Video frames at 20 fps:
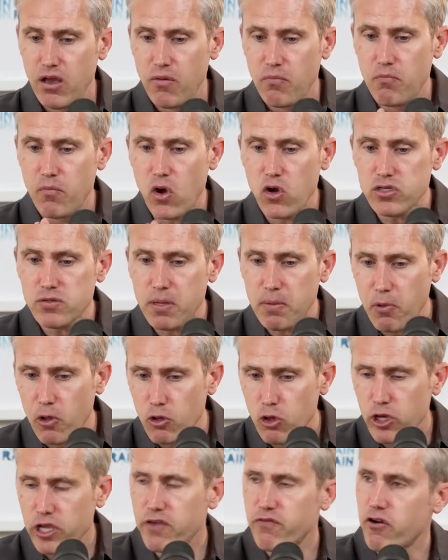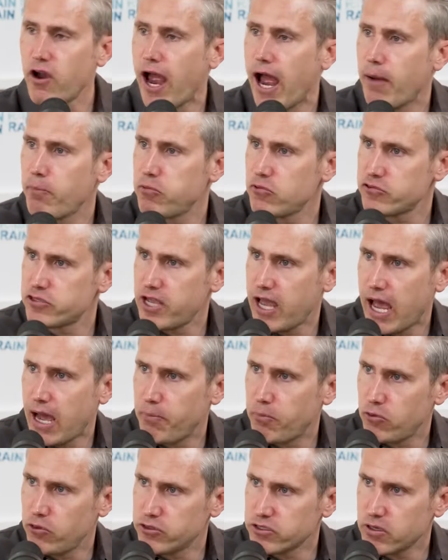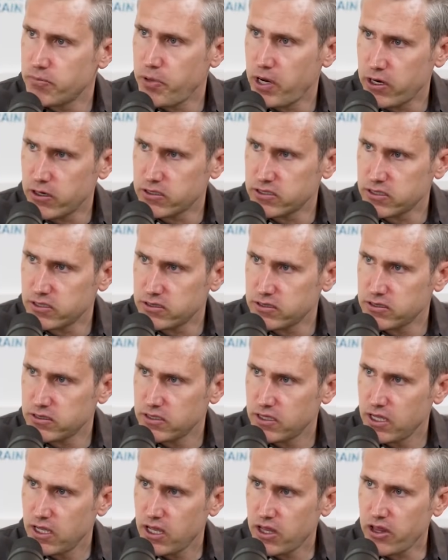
most people are looking for apples to apples comparisons.